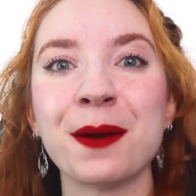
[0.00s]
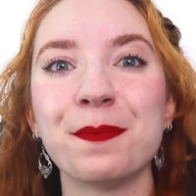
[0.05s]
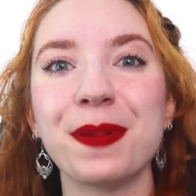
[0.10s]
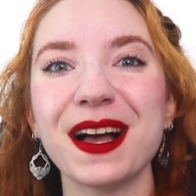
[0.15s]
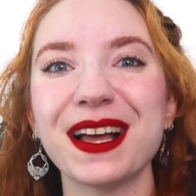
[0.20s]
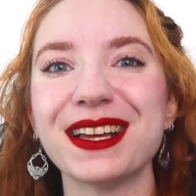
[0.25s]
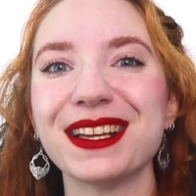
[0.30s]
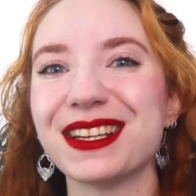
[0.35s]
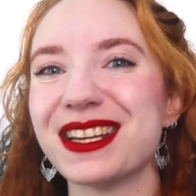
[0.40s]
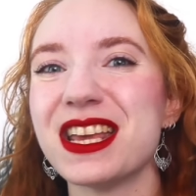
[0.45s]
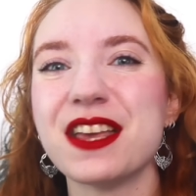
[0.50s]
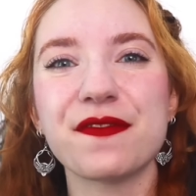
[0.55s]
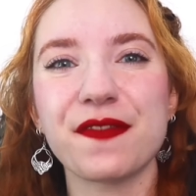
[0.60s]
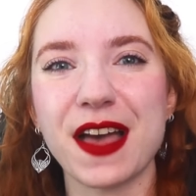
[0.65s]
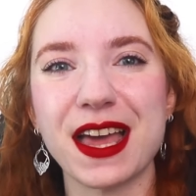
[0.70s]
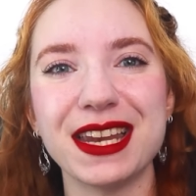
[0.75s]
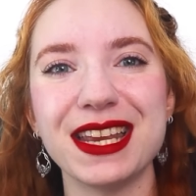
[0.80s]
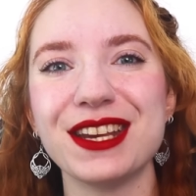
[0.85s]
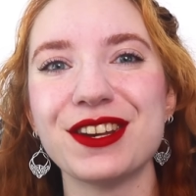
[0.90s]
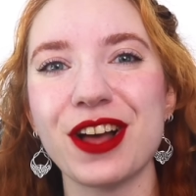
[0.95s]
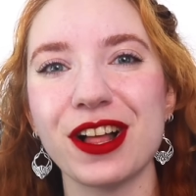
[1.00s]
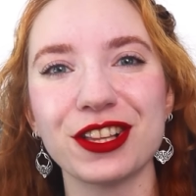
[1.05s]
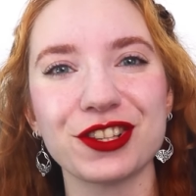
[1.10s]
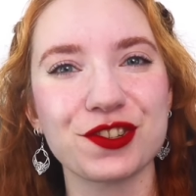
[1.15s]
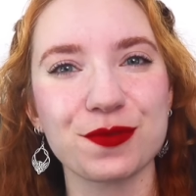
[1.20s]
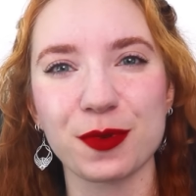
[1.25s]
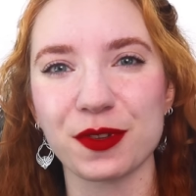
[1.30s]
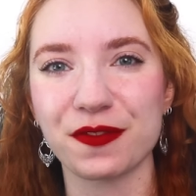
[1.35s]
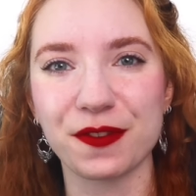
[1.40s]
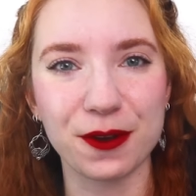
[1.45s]
but if any
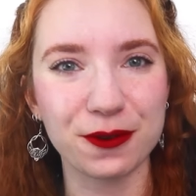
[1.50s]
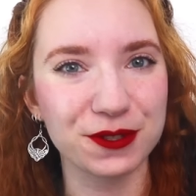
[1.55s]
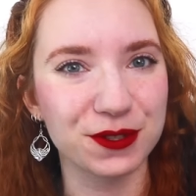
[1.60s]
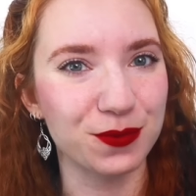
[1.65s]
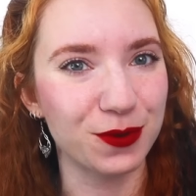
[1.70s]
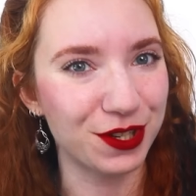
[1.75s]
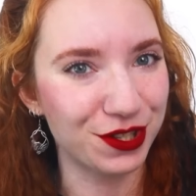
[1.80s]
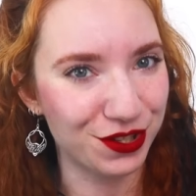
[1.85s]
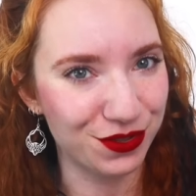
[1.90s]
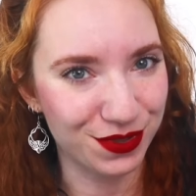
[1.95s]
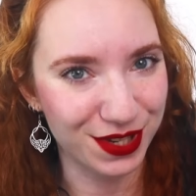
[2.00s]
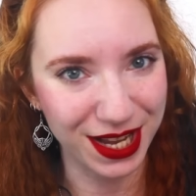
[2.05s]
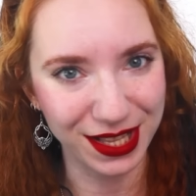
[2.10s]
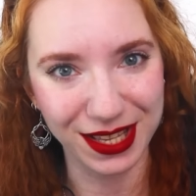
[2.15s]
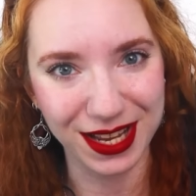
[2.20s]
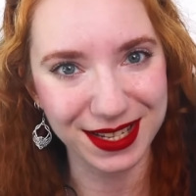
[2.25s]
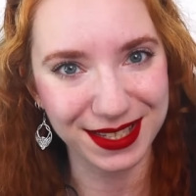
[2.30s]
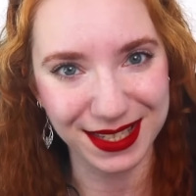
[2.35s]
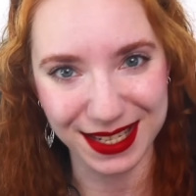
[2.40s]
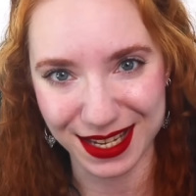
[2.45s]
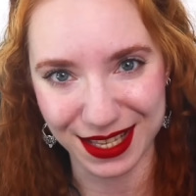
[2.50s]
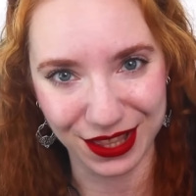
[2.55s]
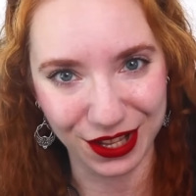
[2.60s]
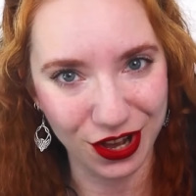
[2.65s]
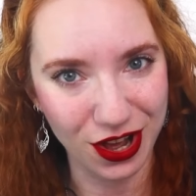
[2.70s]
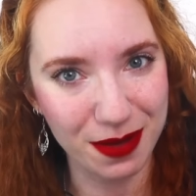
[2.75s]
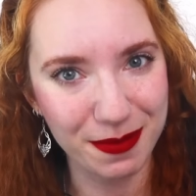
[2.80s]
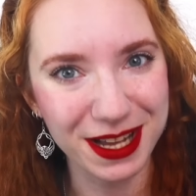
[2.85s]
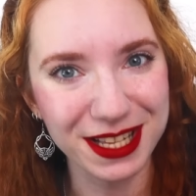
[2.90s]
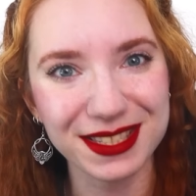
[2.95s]
knowledgeable folks want to tell us in
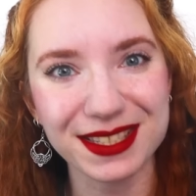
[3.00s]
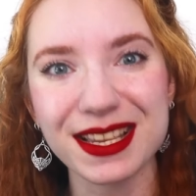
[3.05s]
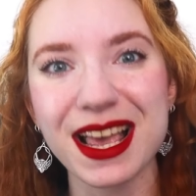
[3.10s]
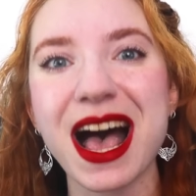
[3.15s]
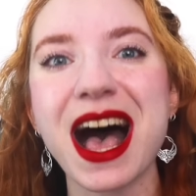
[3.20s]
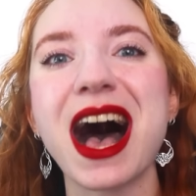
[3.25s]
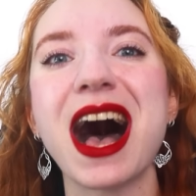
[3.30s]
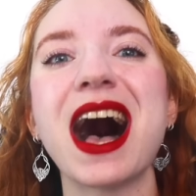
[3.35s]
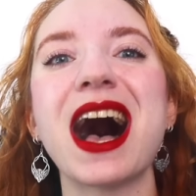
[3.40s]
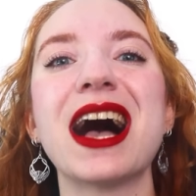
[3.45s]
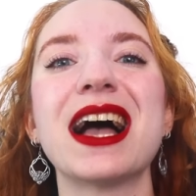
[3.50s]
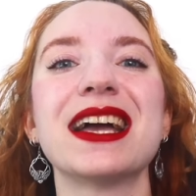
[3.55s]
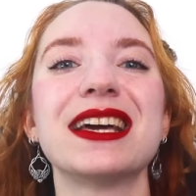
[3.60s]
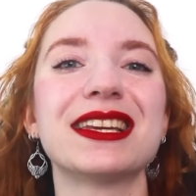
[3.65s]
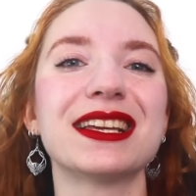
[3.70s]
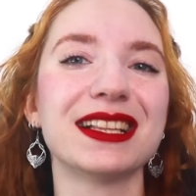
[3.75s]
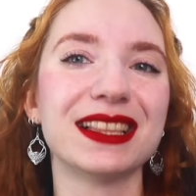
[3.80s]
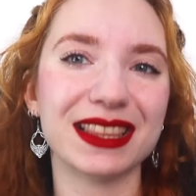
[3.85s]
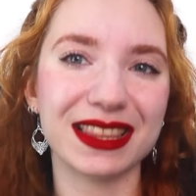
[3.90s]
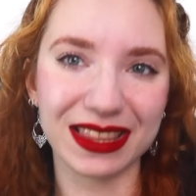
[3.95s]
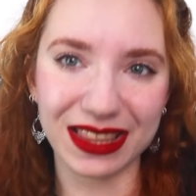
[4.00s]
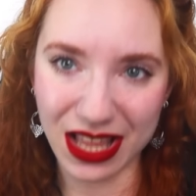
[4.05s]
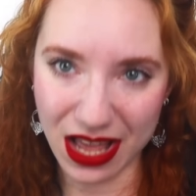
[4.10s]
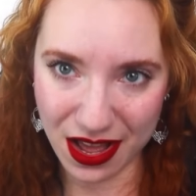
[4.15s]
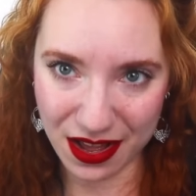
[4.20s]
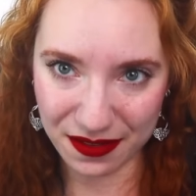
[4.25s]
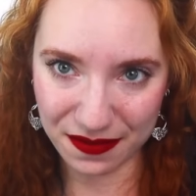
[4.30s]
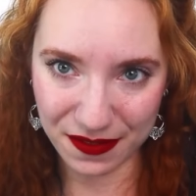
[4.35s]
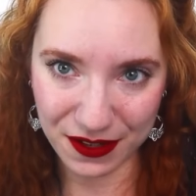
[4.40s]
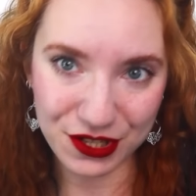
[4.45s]
the comments, I'd
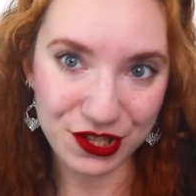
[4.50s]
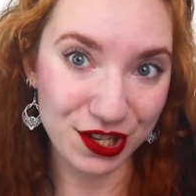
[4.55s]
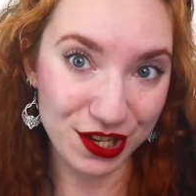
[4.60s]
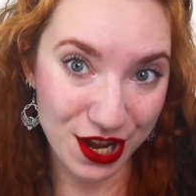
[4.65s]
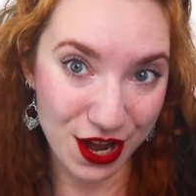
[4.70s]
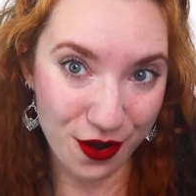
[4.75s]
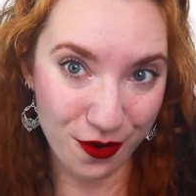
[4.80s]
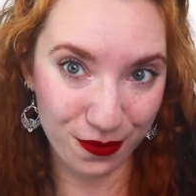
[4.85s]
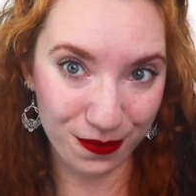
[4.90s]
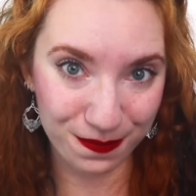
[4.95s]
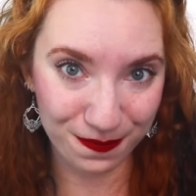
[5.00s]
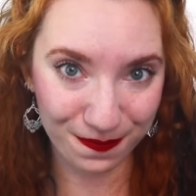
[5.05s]
love to know.